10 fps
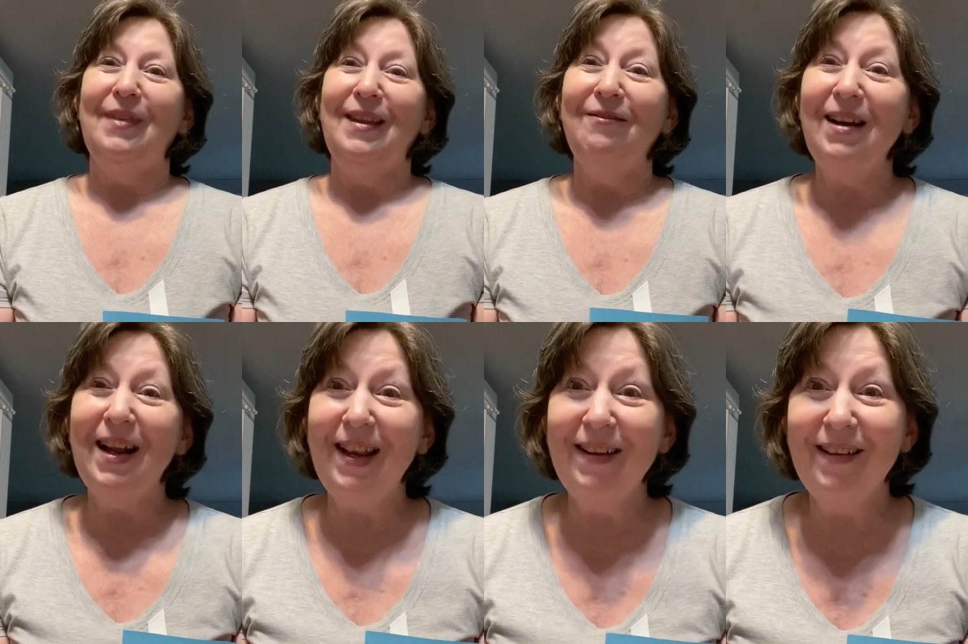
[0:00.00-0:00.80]

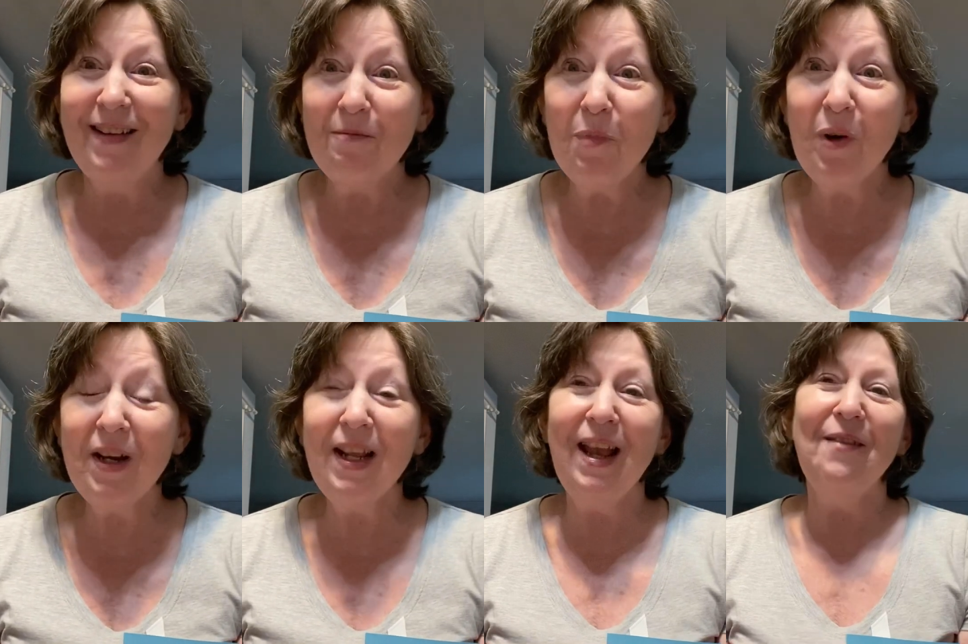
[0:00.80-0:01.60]
Right,
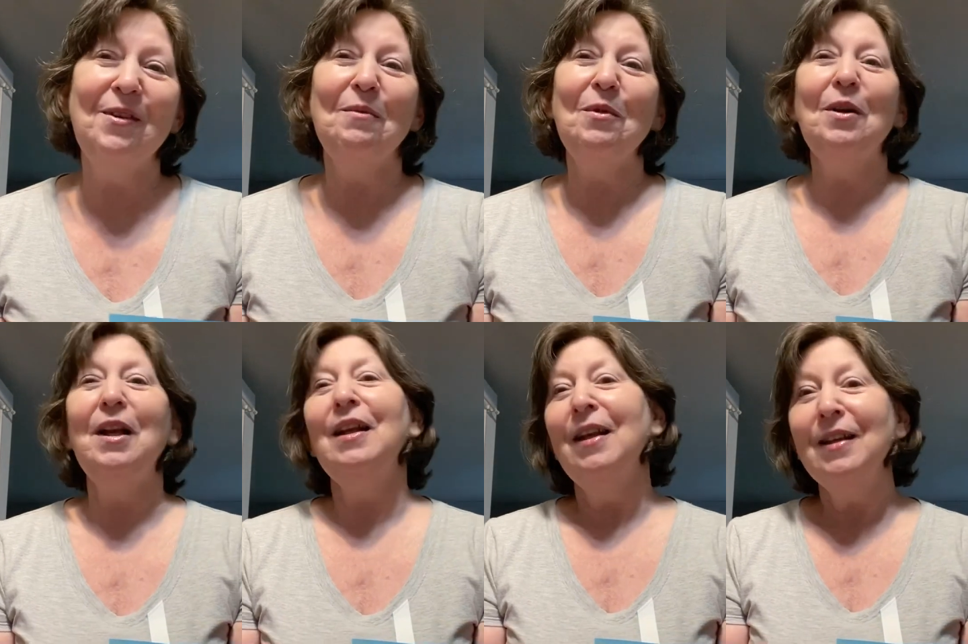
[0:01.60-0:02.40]
morning after
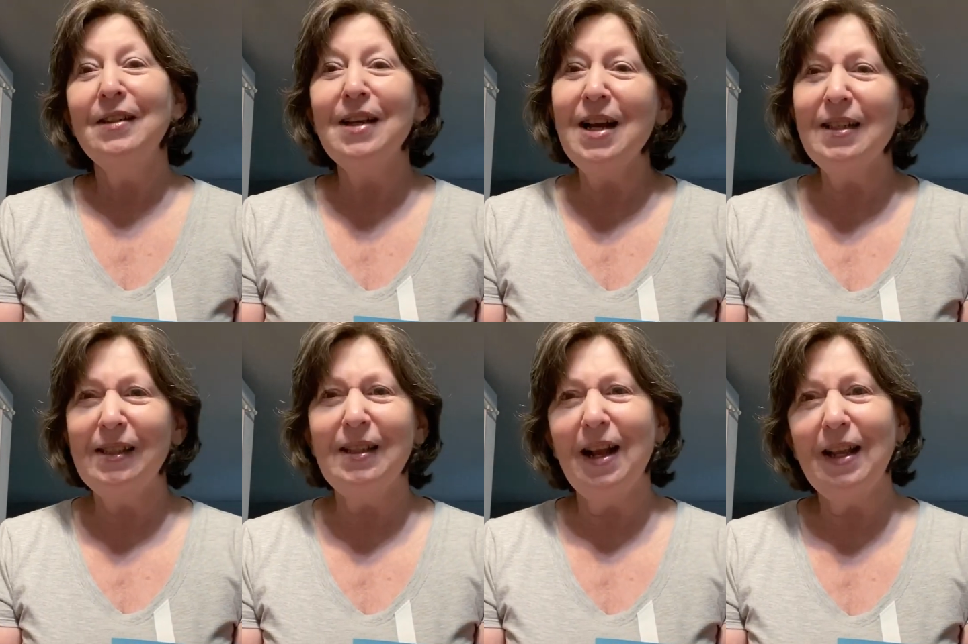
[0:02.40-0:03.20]
morning.
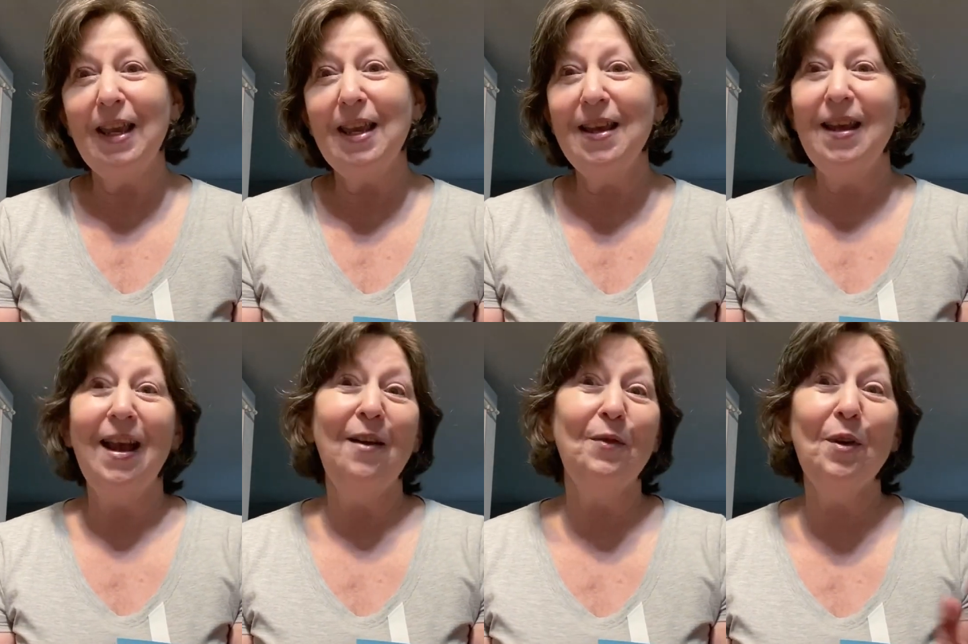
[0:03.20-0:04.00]
Just Ducky.
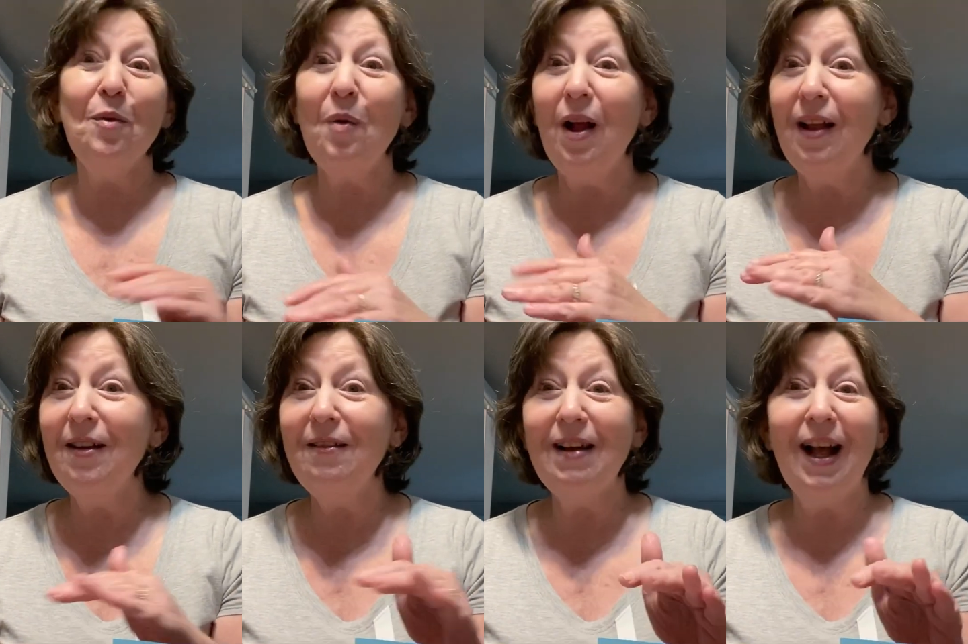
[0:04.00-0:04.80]
After a
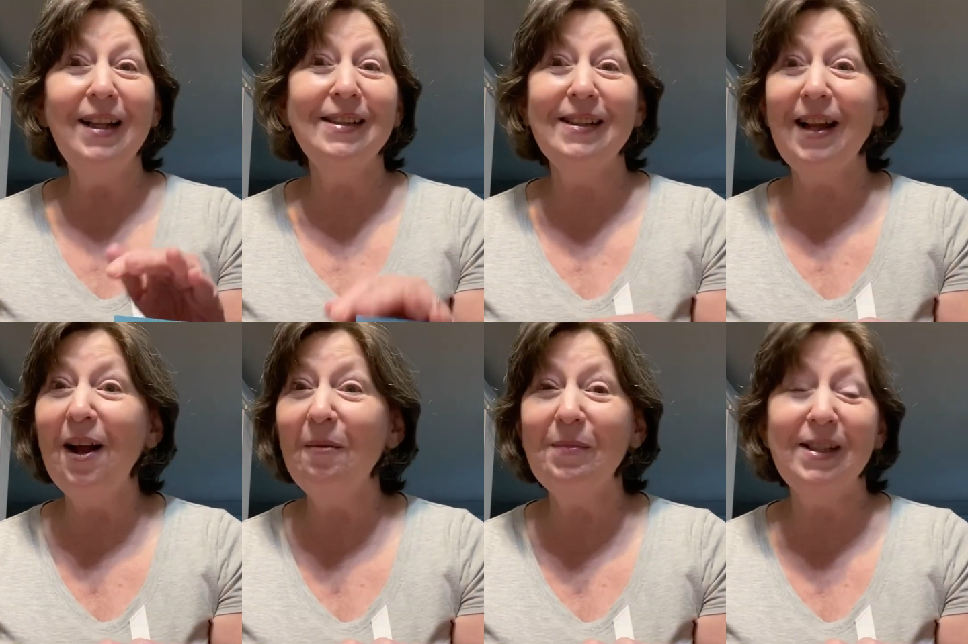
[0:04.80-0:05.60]
while, I
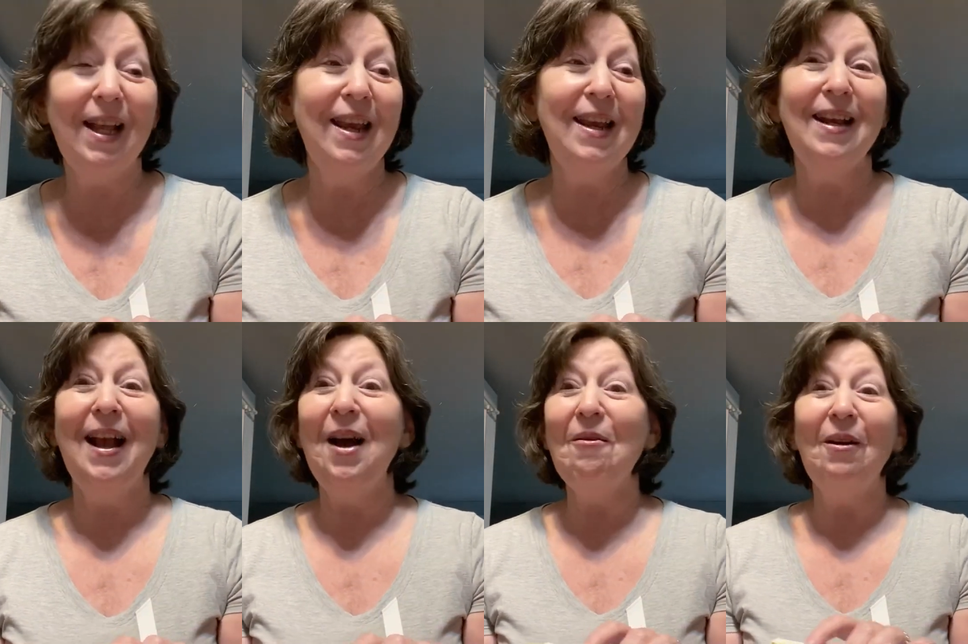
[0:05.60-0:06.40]
stopped saying,
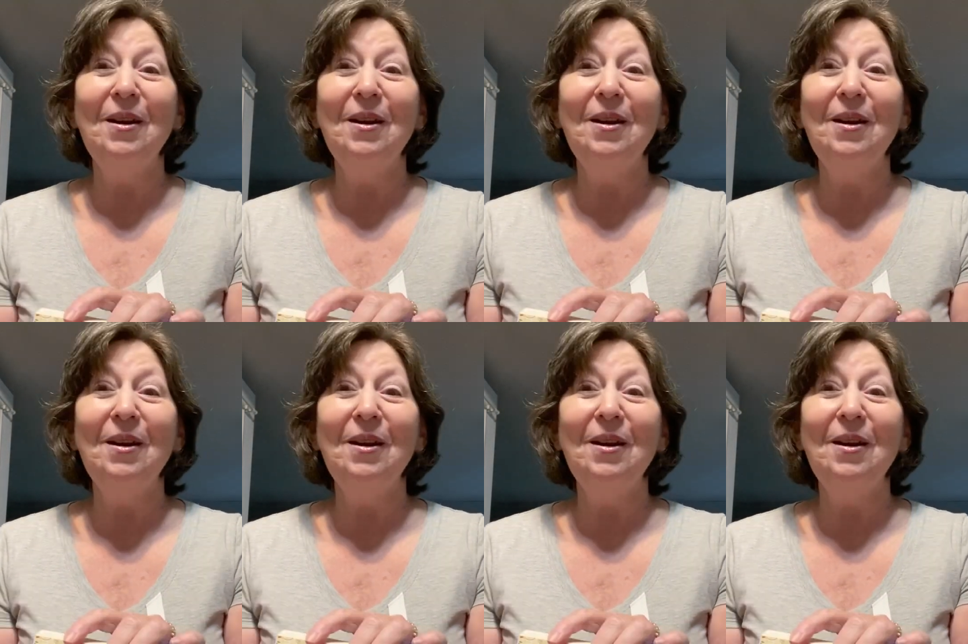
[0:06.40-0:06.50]
How are